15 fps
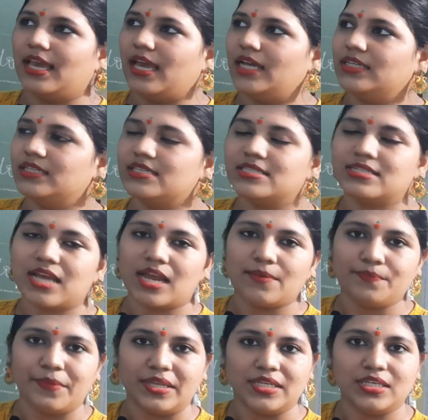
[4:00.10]

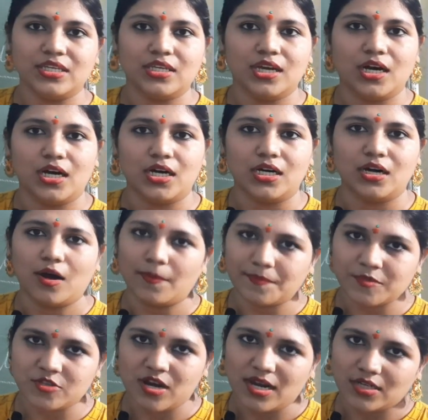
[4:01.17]
understand many
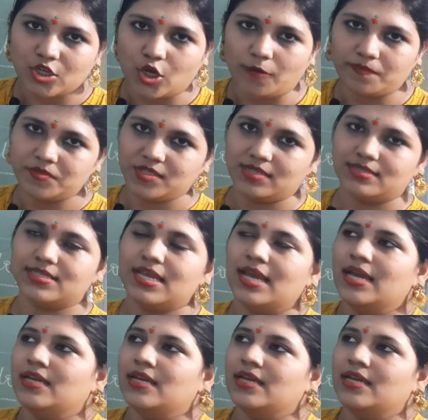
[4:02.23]
abstract objects.